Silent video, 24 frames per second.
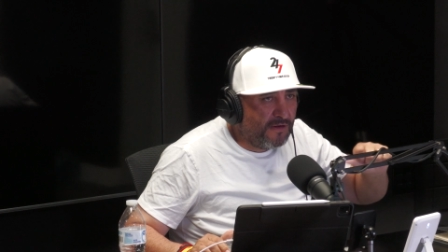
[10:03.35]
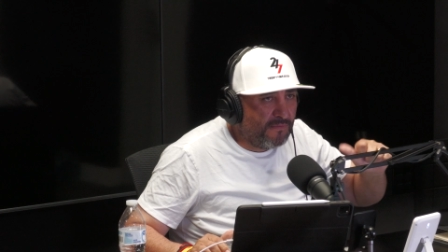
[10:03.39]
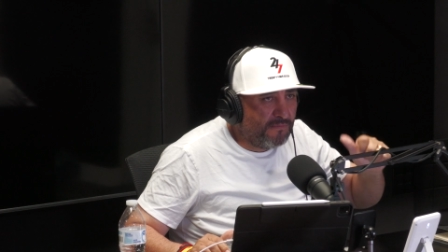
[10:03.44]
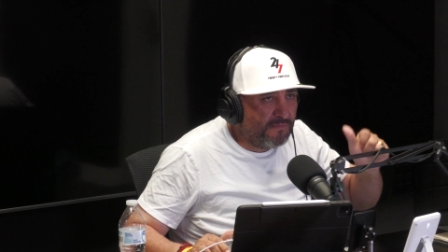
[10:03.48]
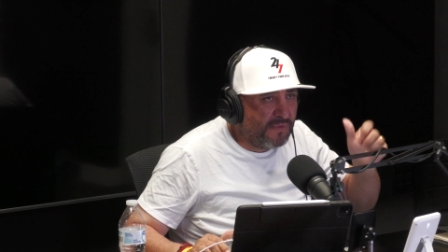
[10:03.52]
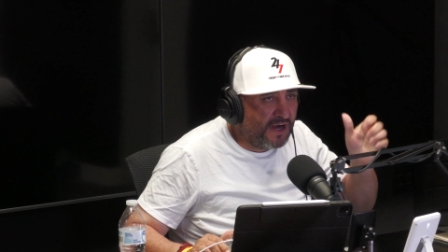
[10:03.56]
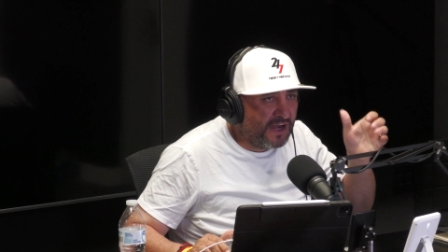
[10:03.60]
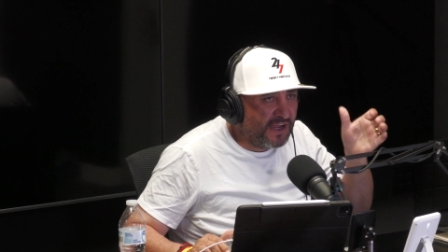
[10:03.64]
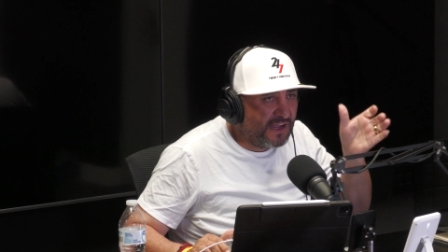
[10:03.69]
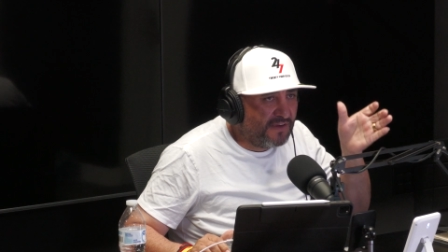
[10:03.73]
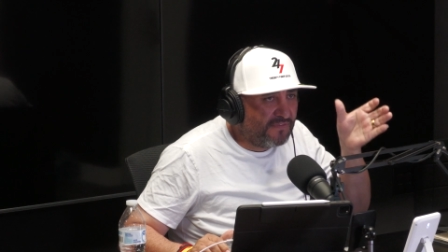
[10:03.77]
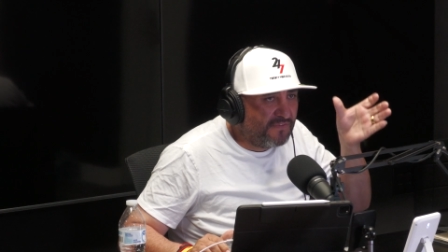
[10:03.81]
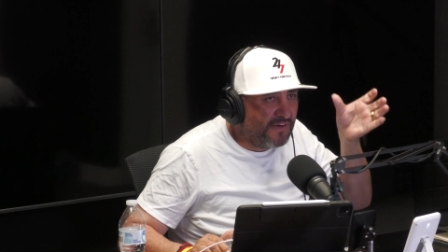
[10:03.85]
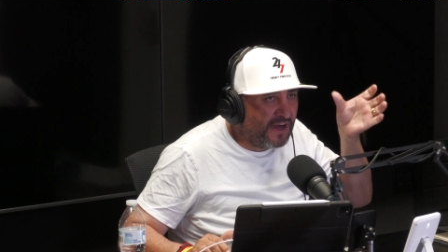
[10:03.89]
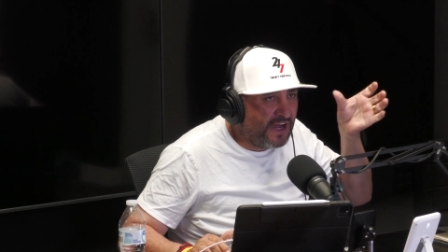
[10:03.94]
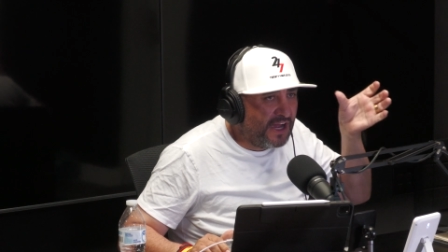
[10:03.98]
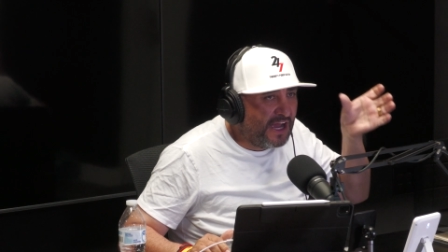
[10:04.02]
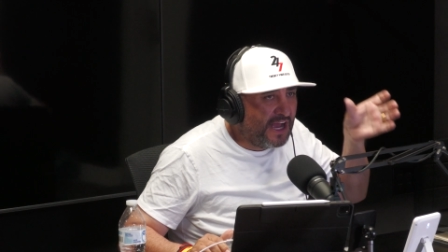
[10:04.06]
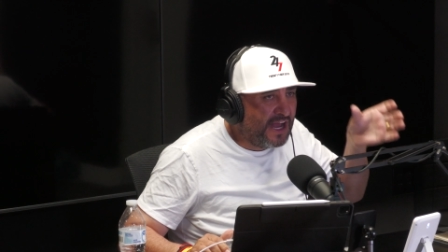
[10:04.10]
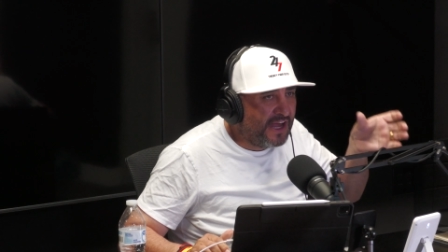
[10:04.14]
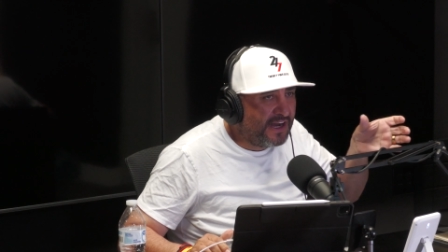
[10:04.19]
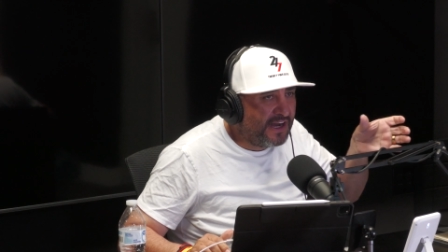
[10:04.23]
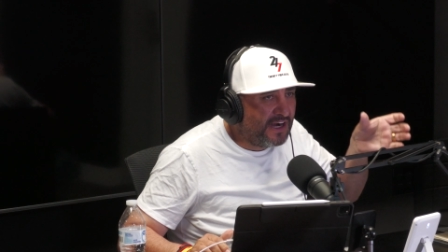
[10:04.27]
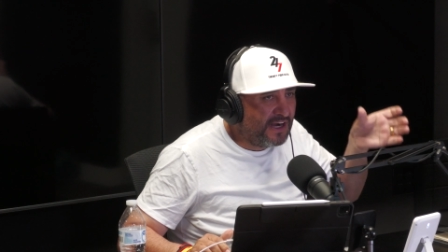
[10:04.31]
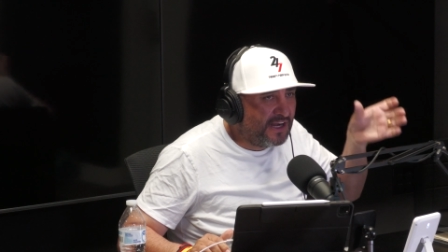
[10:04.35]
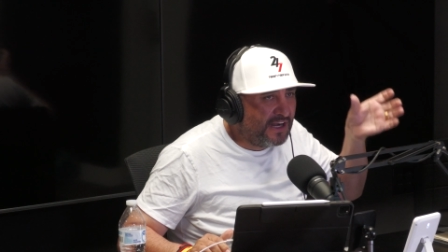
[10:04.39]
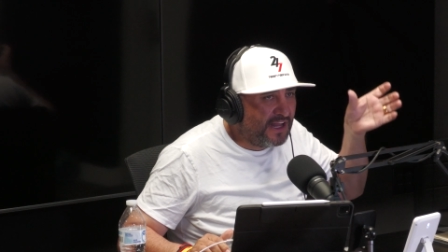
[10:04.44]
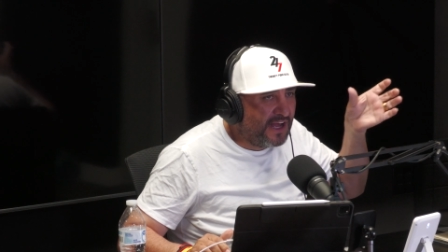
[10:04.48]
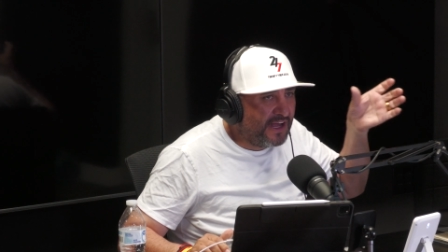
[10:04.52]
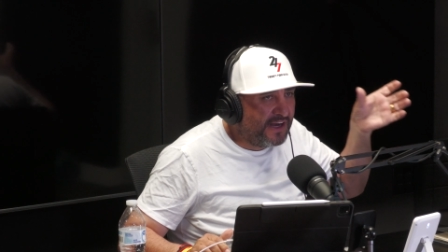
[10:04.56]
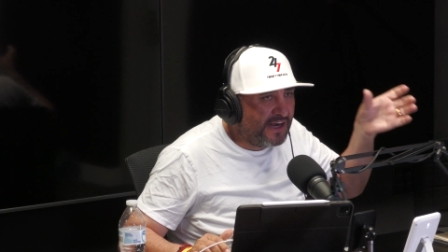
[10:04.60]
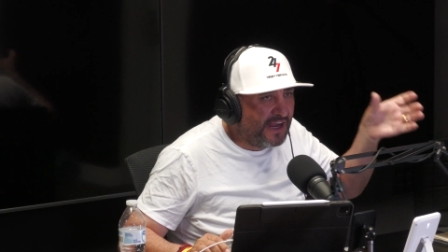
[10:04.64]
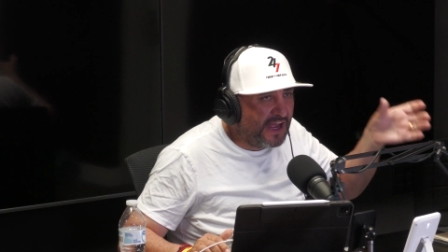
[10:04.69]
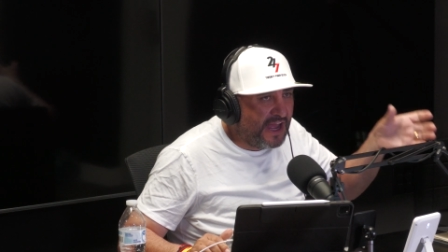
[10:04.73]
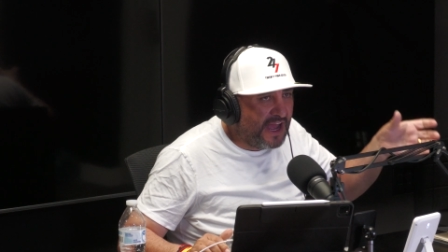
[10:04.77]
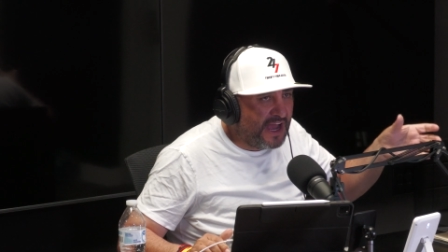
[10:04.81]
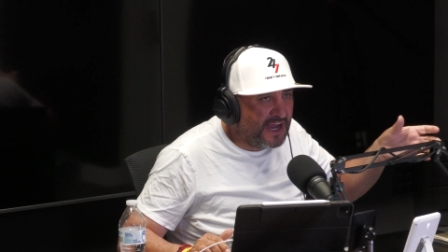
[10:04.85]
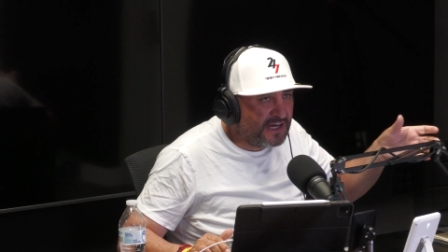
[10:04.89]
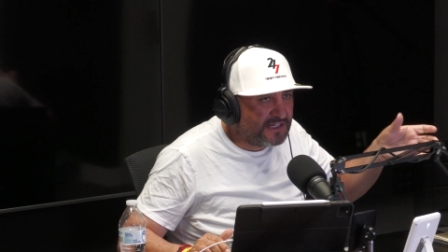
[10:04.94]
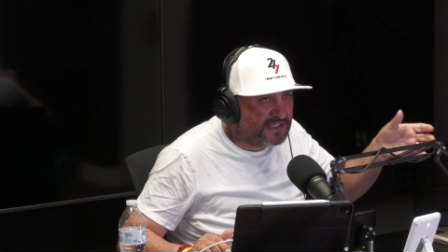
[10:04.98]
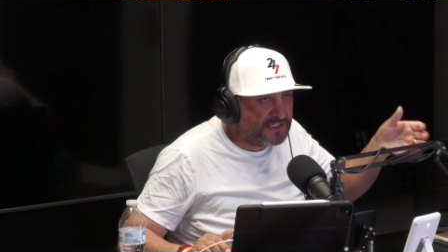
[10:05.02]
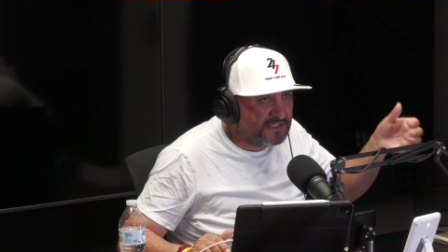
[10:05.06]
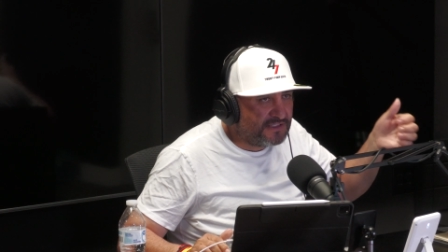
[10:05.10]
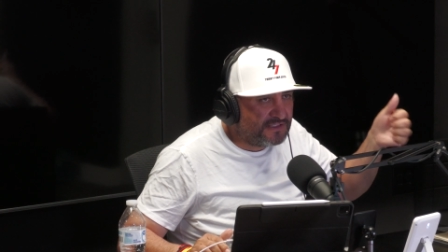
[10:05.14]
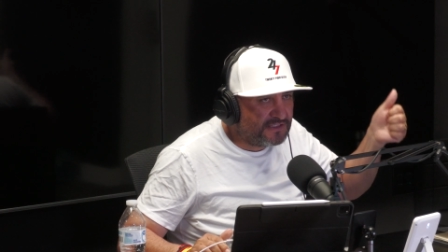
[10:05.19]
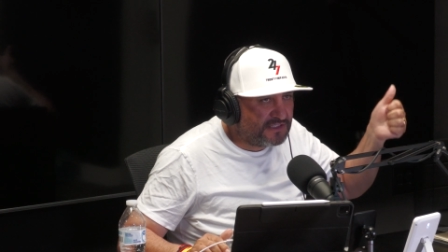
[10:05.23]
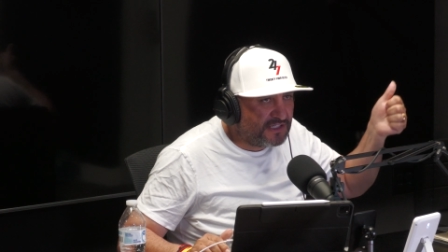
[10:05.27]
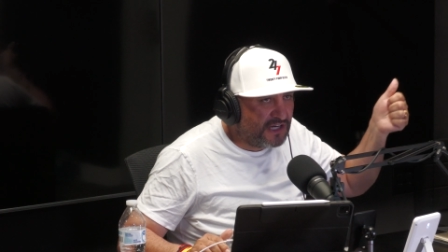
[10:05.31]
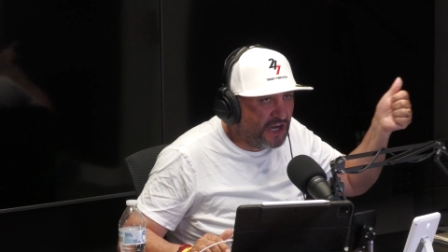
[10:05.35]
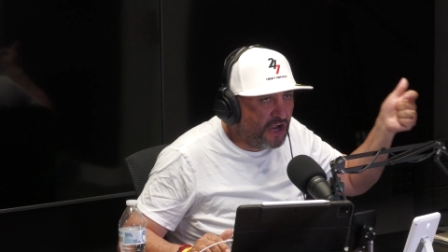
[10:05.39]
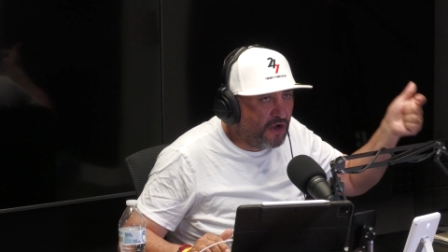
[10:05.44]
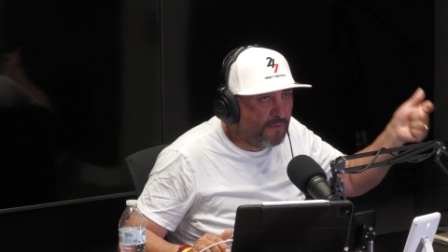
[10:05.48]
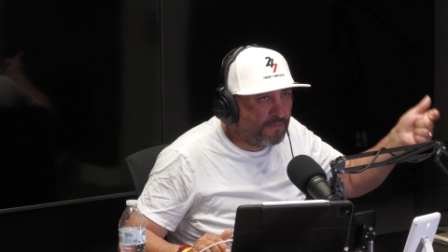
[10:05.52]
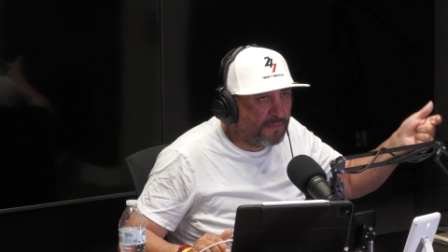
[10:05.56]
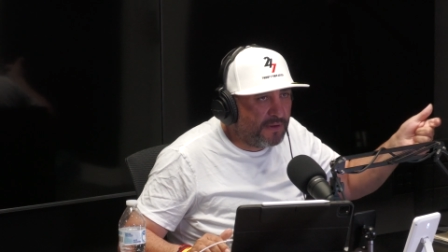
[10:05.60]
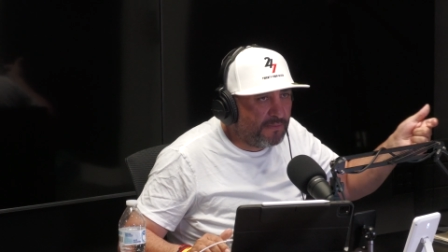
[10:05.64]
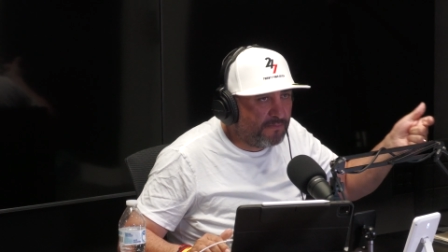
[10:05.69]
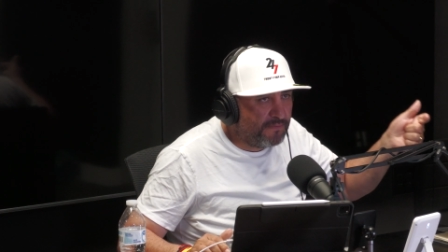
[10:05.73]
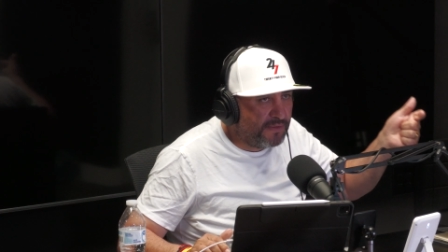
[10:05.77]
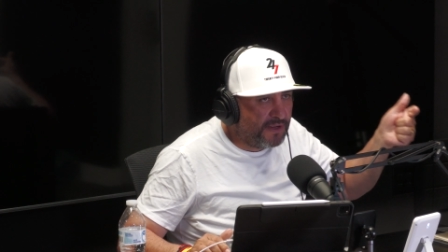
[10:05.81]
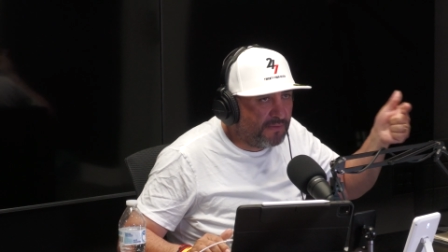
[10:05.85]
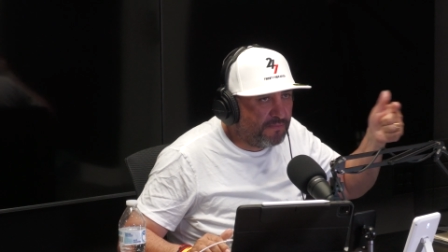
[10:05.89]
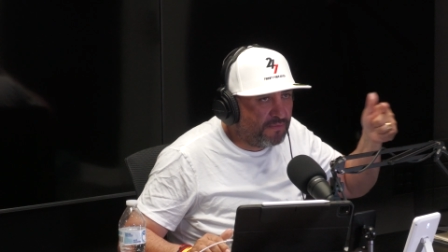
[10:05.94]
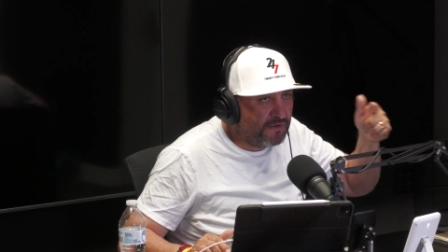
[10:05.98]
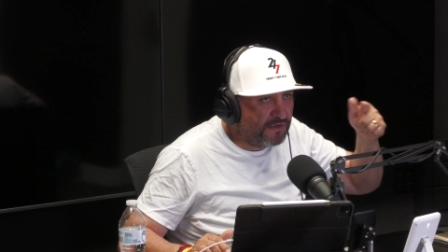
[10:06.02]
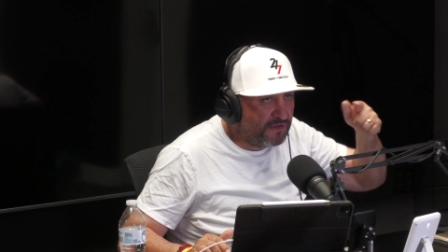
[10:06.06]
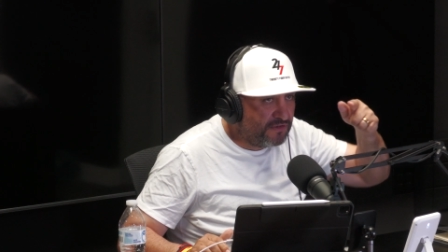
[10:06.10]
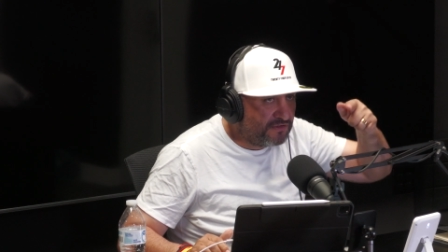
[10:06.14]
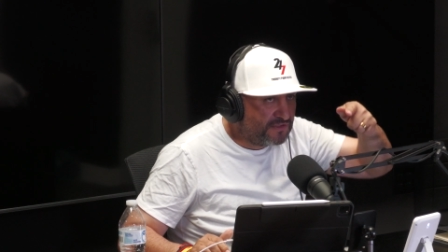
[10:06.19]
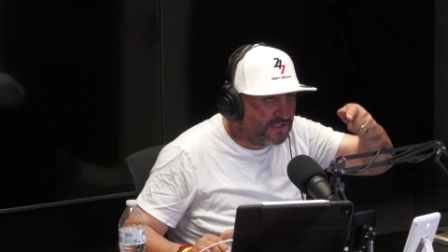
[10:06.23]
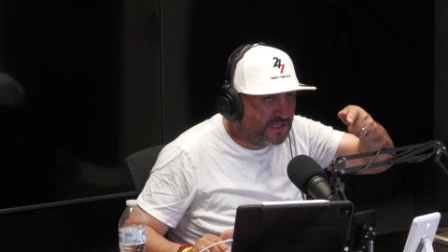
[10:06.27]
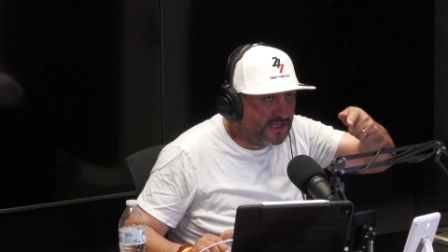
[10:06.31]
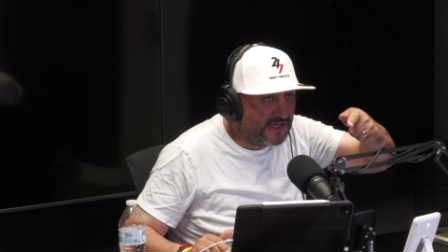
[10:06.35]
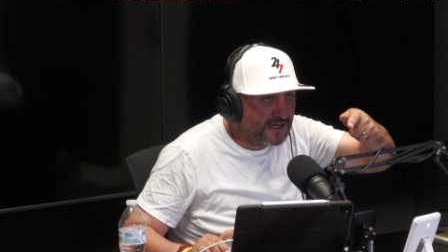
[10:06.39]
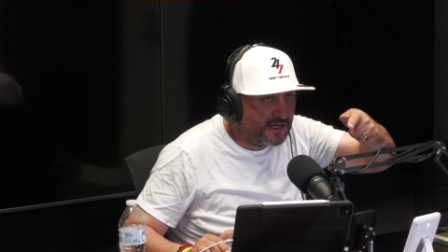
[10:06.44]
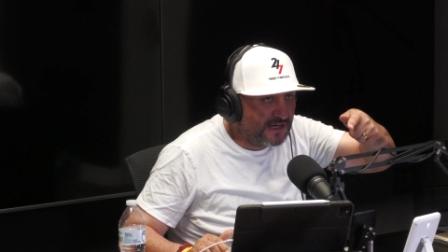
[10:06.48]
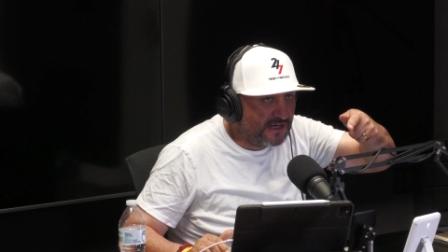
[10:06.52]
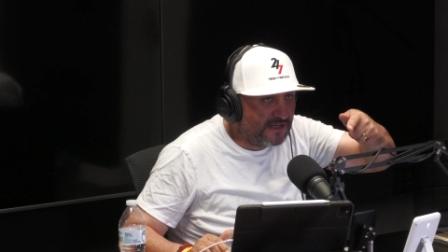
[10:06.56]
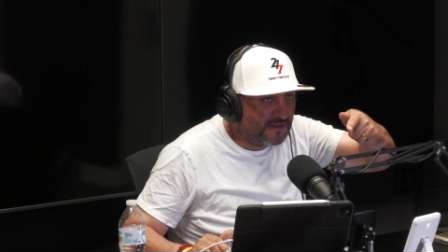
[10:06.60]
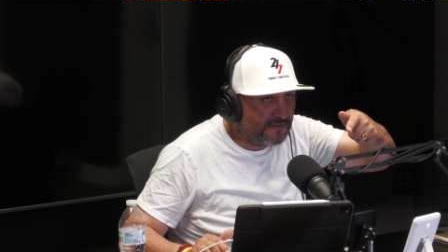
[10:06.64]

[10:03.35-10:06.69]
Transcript: But if I had a lot of actions helping people, you said it at the